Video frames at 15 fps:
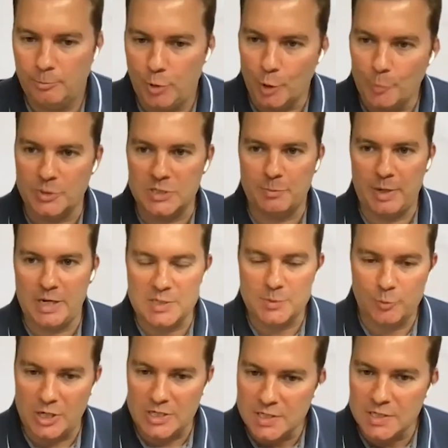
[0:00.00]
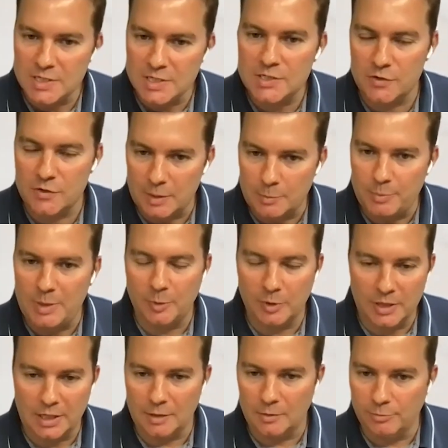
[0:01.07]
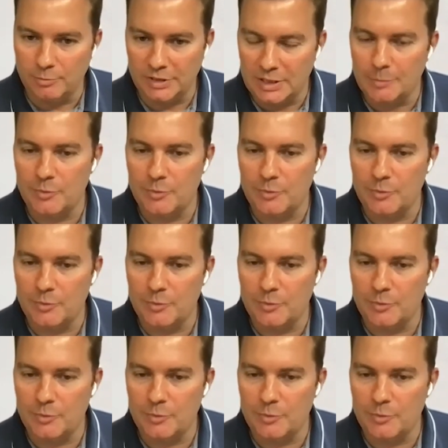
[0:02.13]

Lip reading: purpose-based presence, so that people can build up